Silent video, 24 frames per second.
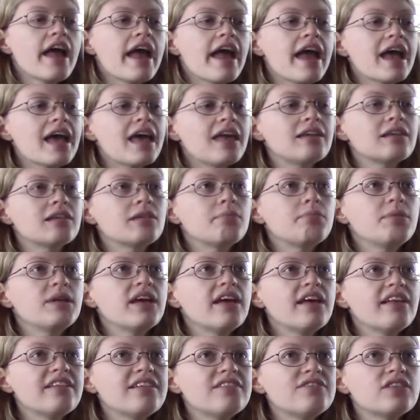and
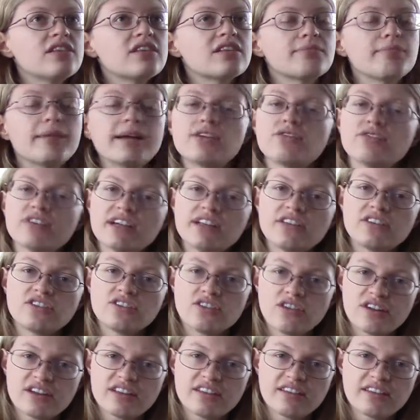because of this, my grades
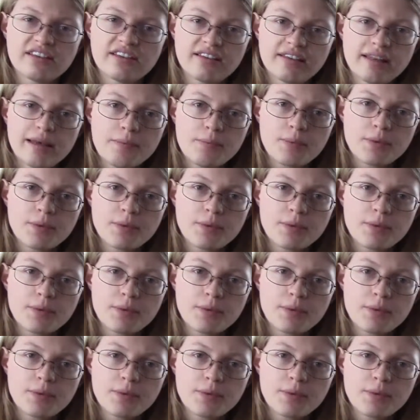started to slip.